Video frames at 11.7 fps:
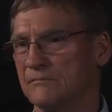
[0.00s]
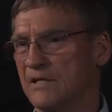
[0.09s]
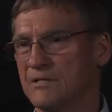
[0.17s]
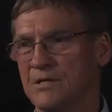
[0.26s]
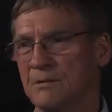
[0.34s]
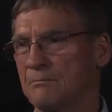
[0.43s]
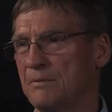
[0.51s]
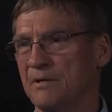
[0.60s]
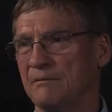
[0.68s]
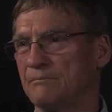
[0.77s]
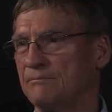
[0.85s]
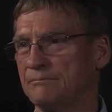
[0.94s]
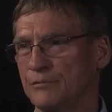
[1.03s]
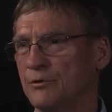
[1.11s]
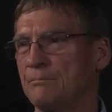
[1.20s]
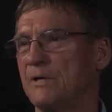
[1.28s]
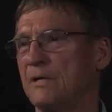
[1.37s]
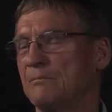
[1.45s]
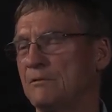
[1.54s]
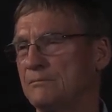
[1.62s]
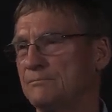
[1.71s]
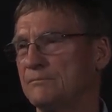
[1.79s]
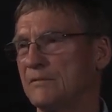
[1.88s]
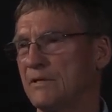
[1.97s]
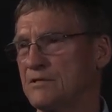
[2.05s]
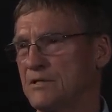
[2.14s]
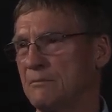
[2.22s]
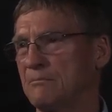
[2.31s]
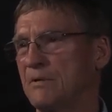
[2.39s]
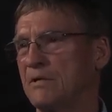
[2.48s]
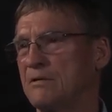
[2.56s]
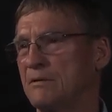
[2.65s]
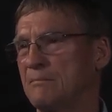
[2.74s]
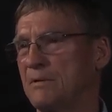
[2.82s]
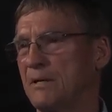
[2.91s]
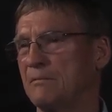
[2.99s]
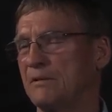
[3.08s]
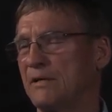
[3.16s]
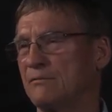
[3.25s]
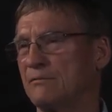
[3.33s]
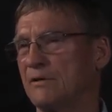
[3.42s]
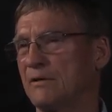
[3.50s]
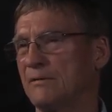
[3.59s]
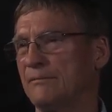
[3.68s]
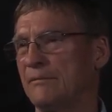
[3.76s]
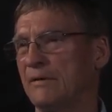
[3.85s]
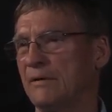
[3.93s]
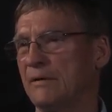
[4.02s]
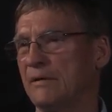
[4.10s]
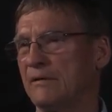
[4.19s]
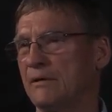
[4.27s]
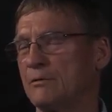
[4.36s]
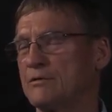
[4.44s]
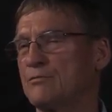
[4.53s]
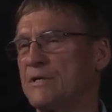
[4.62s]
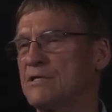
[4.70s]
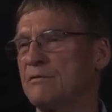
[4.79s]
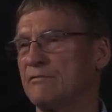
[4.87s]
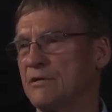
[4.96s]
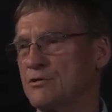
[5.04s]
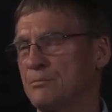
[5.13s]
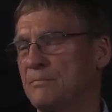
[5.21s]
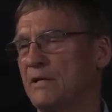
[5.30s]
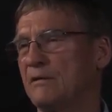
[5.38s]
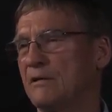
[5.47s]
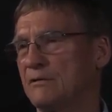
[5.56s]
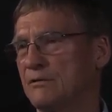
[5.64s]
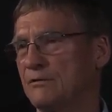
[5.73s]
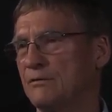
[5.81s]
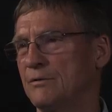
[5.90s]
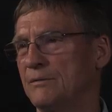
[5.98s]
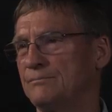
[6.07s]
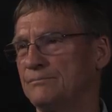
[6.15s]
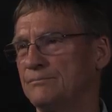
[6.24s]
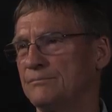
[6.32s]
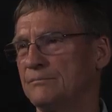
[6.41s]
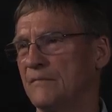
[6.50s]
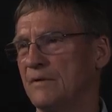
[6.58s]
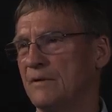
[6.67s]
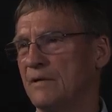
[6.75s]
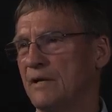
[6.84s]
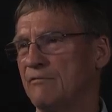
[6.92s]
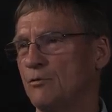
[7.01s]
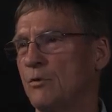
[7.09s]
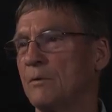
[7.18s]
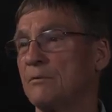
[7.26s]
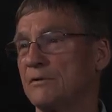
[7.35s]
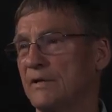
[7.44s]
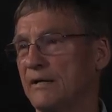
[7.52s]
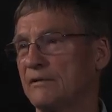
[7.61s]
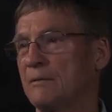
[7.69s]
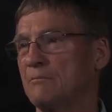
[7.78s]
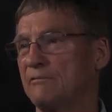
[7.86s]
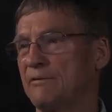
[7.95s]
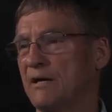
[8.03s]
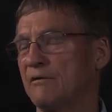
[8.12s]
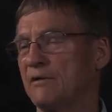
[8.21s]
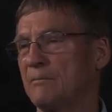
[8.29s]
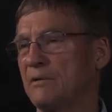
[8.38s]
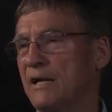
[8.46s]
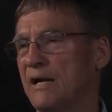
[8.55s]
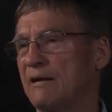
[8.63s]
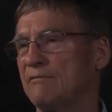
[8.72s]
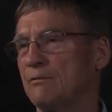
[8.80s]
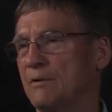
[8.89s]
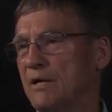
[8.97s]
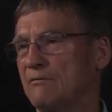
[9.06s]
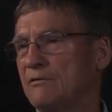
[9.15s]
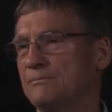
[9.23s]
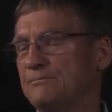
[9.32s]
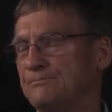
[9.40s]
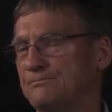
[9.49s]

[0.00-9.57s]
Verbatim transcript: they seemed to be good people. They seemed to be people that uh, there was reason for us to be there to. Uh, if you will, protect them or fight on their behalf or whatever.